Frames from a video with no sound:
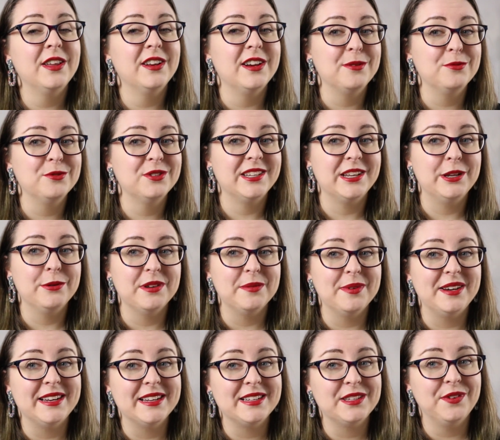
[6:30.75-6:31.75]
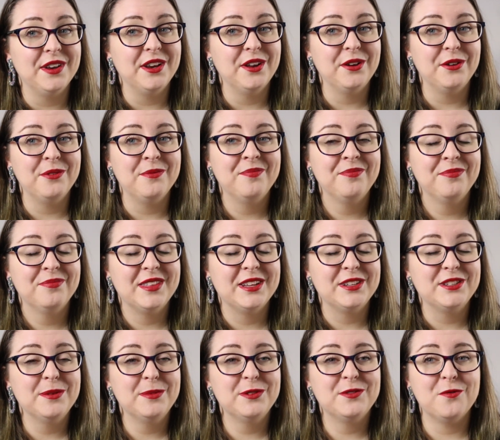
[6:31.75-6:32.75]
and I will see you in my next video.
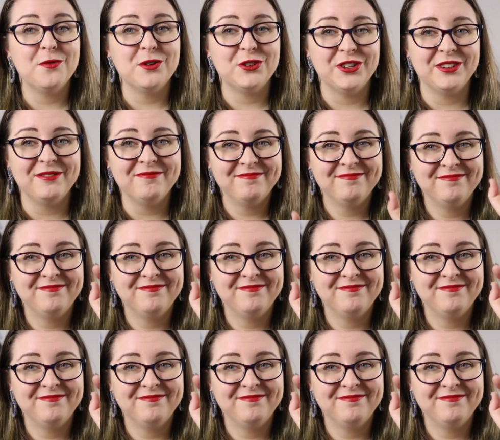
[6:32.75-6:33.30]
Thanks so much for watching.